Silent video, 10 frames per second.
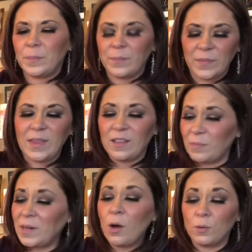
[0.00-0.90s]
they've
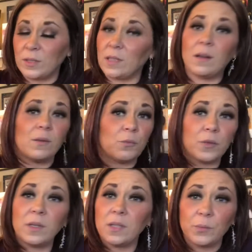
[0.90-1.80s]
been holding on
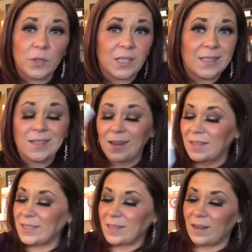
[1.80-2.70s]
really, really
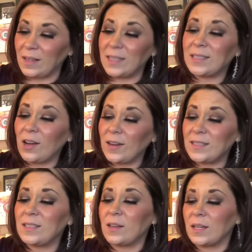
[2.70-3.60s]
tight. It's kind
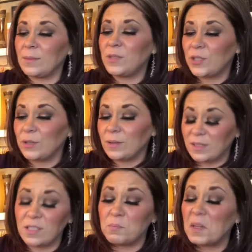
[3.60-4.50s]
of time to
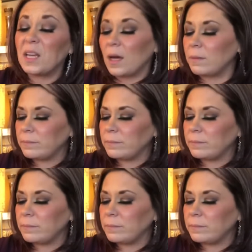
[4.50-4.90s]
speak up.